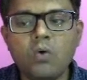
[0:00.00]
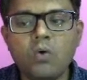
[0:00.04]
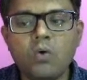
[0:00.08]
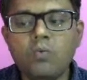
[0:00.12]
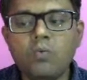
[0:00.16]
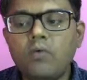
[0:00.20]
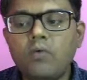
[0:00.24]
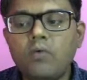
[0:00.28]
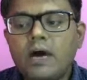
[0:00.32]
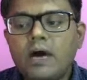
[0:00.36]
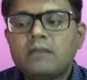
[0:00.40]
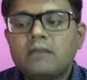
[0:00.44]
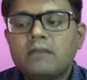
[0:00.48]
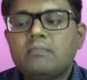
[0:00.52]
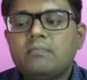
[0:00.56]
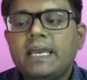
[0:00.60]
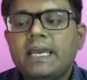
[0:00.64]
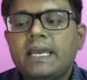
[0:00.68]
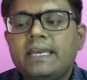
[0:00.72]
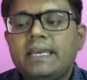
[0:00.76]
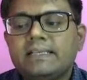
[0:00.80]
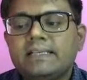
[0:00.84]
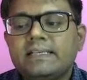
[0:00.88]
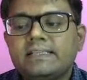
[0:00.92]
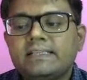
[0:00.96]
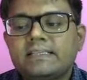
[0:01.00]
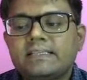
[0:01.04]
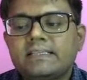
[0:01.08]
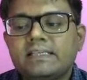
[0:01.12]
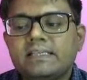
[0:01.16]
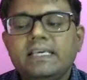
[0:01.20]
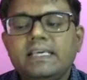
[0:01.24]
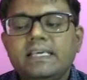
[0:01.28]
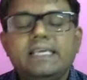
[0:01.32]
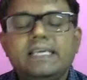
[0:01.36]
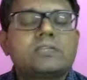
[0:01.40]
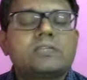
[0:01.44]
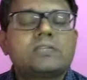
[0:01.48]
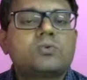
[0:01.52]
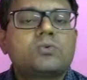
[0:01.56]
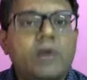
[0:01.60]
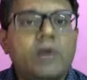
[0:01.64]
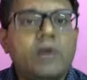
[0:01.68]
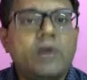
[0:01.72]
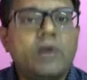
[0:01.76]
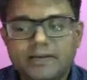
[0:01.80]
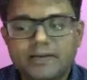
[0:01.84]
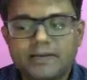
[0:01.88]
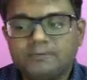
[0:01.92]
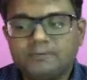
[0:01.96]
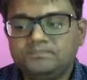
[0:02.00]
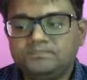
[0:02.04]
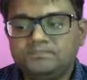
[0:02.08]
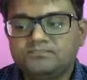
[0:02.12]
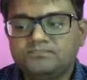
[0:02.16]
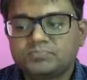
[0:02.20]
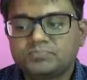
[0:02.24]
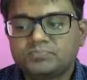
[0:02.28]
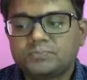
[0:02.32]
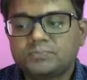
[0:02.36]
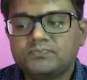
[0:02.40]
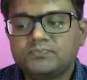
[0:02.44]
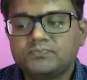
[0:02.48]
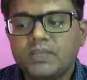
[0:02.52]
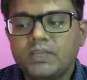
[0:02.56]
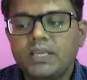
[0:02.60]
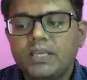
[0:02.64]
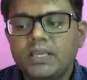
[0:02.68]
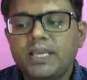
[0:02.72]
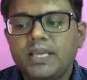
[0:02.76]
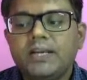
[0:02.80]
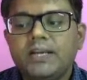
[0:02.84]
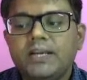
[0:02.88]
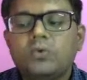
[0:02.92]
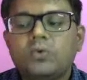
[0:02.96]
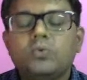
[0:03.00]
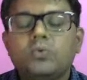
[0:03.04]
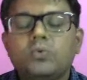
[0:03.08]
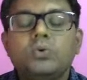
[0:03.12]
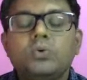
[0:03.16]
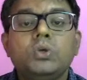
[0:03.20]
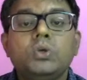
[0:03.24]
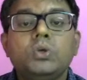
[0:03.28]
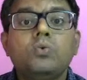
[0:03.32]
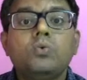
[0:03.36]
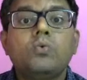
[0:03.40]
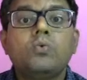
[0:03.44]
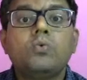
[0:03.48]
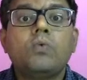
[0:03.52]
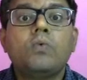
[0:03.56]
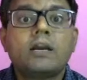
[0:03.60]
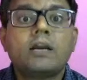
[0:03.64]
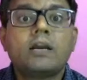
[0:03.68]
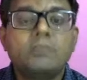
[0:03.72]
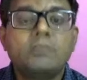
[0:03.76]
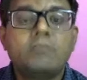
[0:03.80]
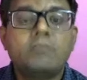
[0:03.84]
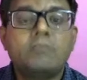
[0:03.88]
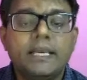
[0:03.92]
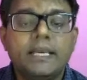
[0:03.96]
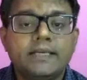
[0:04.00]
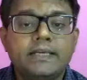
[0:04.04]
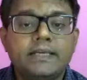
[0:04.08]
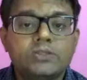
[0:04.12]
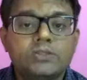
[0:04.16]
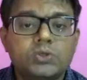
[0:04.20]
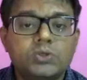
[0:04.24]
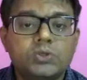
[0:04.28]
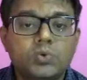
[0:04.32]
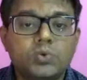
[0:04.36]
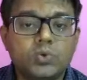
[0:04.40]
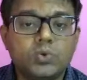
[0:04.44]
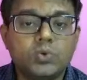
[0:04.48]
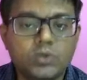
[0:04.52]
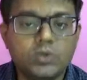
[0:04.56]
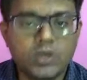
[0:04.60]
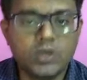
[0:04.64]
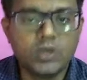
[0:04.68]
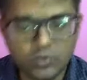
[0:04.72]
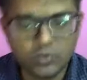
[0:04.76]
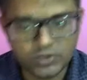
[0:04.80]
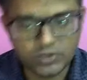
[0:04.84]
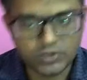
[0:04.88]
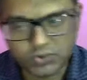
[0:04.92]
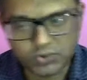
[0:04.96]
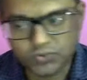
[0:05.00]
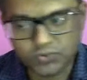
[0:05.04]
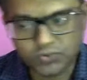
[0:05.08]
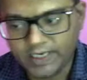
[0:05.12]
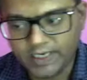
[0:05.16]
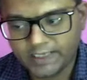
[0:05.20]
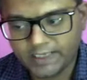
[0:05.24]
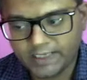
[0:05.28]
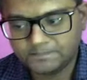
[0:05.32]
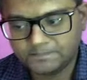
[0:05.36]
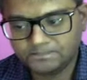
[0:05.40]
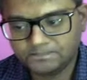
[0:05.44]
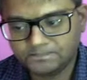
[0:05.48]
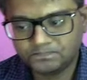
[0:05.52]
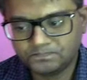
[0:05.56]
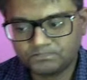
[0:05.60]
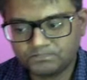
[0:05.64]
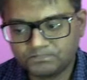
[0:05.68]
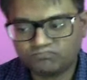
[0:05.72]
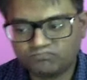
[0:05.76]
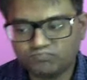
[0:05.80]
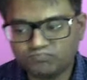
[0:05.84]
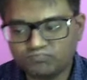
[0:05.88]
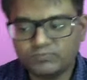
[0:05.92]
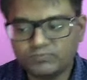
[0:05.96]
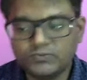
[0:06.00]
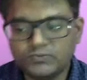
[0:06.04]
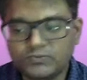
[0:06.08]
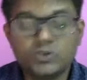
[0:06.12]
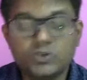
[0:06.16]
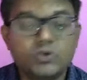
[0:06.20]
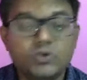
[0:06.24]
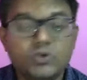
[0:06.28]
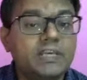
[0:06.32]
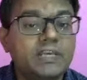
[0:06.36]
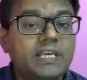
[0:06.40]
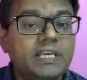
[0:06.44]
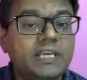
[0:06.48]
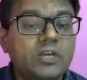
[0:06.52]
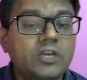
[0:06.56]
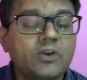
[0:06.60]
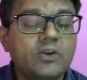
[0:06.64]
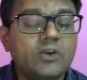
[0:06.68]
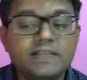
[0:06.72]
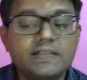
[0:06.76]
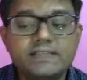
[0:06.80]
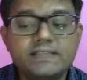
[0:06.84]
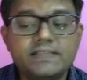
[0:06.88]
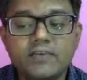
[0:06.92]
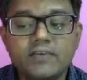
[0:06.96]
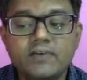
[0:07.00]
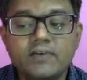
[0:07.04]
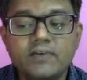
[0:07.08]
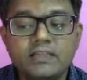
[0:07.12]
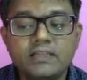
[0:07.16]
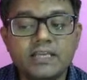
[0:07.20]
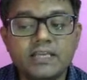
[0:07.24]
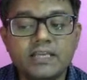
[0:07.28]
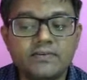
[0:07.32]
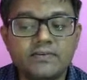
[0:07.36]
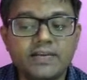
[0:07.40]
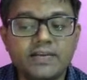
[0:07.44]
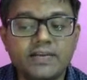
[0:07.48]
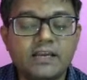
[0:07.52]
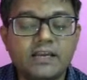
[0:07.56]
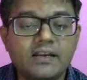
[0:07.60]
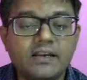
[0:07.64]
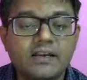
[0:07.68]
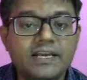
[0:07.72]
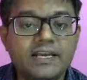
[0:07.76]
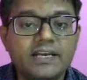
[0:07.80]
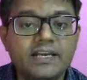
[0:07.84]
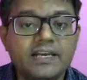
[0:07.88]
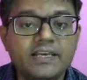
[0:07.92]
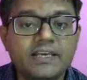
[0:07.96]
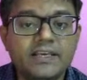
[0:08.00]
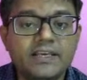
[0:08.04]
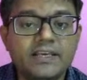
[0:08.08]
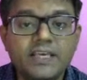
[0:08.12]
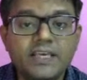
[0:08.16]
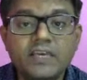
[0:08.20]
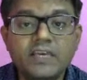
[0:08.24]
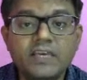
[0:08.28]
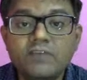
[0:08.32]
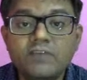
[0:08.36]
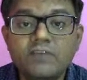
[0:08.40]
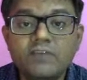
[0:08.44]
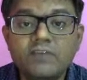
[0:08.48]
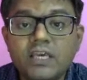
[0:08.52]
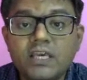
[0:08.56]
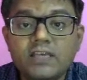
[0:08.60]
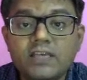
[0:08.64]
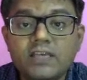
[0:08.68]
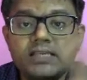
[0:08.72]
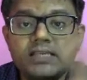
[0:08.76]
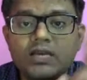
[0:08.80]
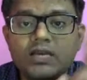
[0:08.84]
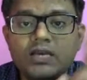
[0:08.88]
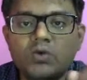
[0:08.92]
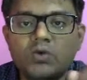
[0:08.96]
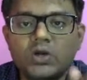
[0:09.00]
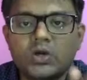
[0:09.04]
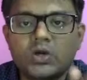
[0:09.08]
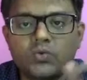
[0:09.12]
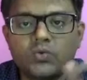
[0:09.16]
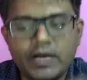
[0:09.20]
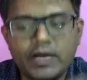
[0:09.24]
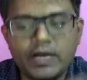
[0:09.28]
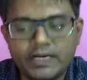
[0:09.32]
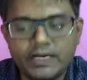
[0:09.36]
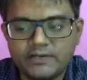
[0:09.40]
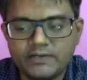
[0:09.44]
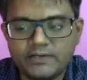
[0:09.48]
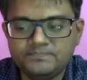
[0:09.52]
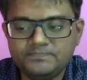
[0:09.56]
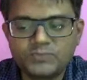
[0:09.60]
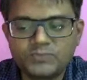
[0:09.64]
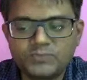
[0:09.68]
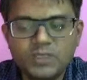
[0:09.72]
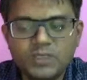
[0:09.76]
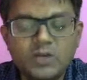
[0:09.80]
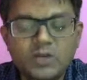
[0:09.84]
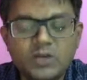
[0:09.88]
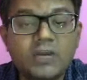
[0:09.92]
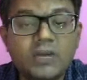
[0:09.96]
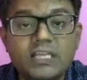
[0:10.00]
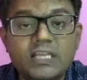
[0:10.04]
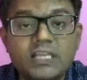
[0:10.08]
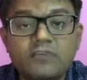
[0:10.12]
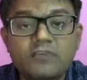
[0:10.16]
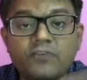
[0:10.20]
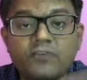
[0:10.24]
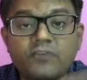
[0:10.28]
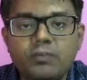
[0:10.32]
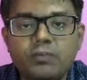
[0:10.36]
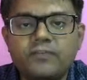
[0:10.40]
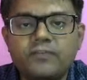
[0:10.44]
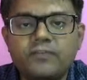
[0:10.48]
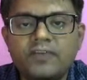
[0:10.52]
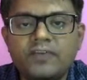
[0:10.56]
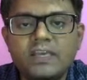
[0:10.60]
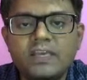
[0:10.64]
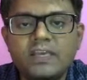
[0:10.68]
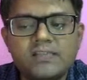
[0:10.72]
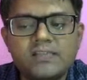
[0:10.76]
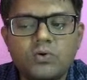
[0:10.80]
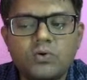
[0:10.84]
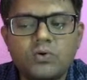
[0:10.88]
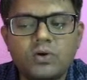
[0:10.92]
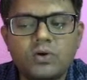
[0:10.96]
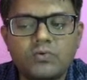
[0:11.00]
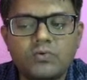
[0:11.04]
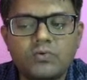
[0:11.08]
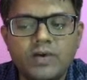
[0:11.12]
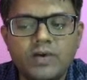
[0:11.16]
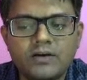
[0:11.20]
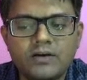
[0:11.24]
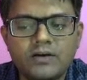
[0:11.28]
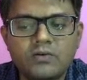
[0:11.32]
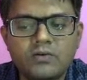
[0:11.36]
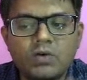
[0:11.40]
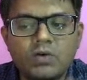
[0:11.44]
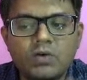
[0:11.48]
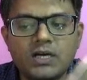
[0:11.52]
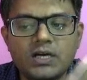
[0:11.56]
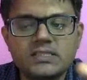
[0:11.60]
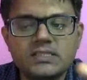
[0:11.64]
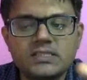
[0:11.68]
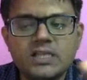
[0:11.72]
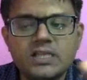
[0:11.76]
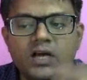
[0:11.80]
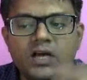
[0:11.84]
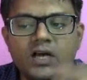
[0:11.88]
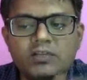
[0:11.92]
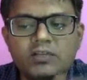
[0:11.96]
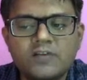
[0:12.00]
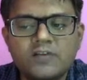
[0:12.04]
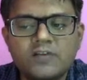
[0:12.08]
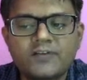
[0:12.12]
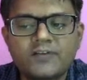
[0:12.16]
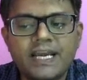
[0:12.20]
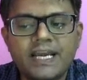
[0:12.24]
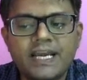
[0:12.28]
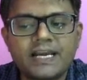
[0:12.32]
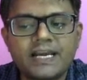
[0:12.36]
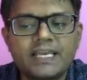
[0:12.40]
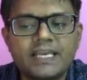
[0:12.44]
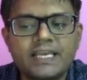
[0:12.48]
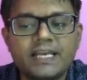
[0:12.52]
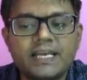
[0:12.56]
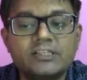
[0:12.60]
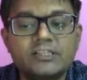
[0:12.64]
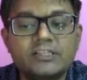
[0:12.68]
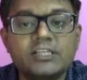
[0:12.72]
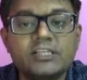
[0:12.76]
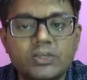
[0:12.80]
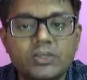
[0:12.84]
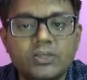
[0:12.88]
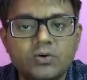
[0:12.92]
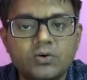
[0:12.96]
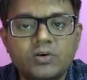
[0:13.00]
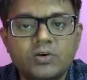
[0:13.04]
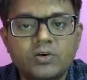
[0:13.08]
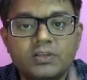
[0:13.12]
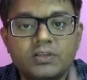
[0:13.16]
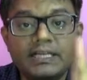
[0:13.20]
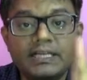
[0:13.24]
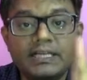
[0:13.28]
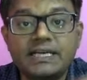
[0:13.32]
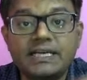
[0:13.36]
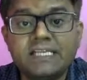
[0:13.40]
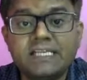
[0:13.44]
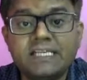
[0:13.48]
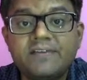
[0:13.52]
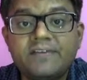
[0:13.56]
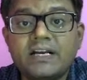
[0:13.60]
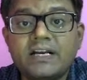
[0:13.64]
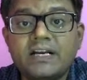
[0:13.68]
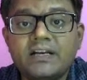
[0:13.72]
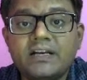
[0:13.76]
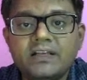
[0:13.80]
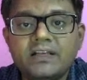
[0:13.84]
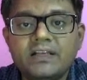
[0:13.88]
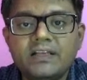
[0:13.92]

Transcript: 1 minus E square into U1 minus U2 the whole square. So here you can see one thing very clearly. If E is equal to 1, look at the formula. V is equal to 1. What is the loss of kinetic energy? 0. That is our